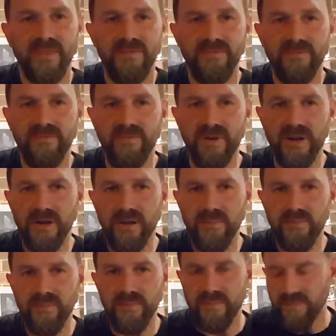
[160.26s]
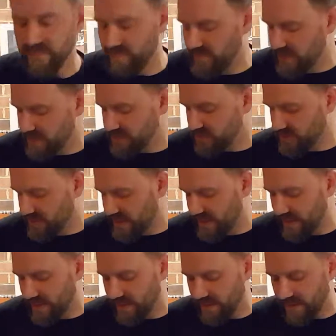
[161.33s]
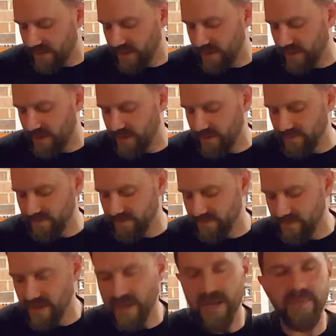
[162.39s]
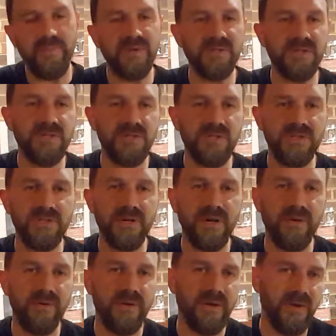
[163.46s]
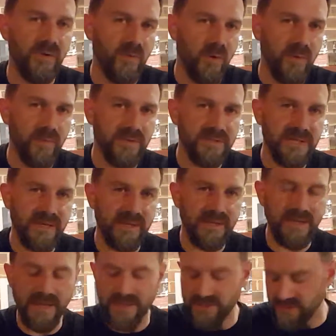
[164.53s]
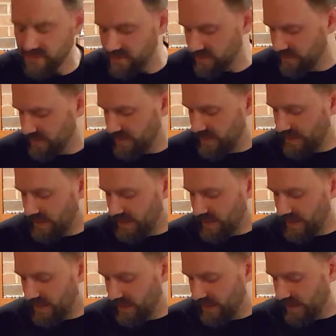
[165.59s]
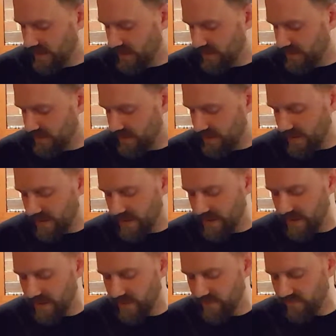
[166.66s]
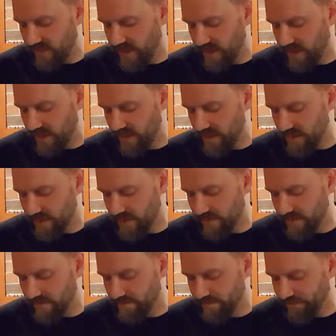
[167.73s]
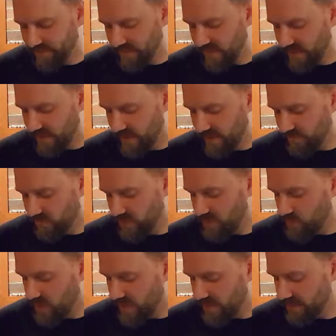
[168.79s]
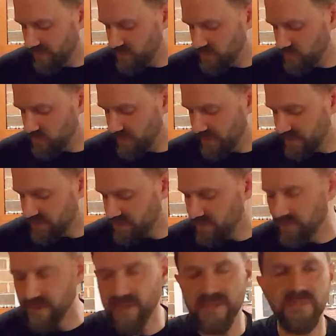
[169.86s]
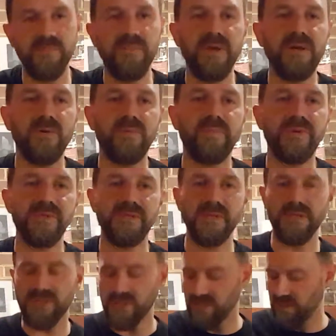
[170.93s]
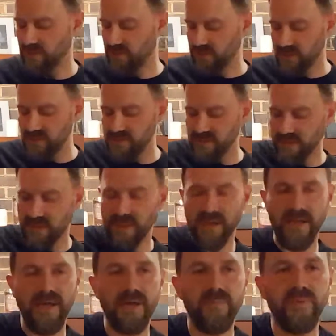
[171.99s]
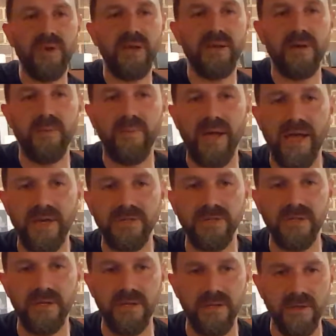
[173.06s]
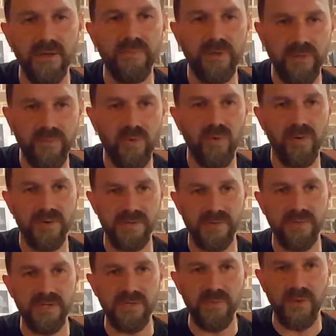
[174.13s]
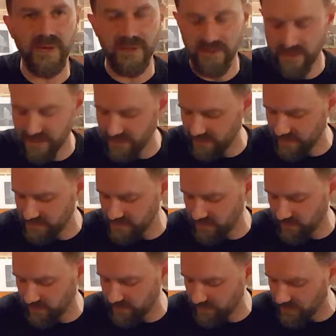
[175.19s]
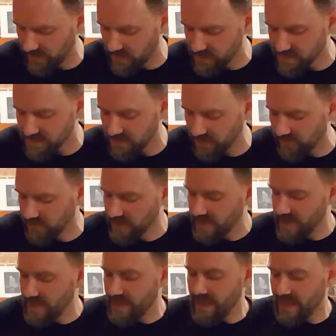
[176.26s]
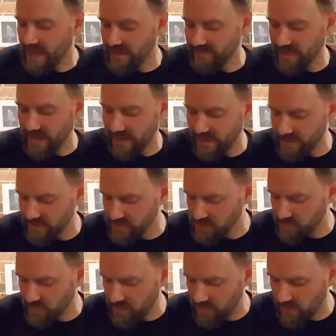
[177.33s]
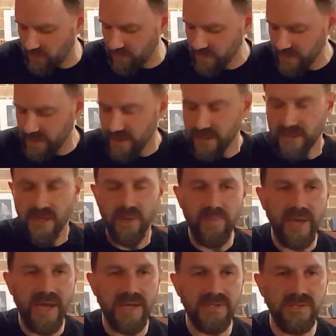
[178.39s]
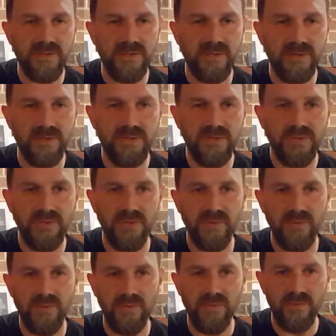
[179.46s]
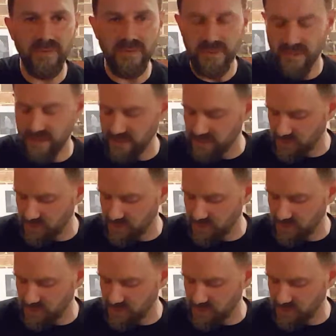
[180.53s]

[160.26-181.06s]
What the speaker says: very much like a neck position tone in a normal Telecaster. And I have I've rewired the switch, so in this middle position you're using the neck pickup actually a little bit more, is the reason why you're getting that tone. But also I've added a small capacitor to the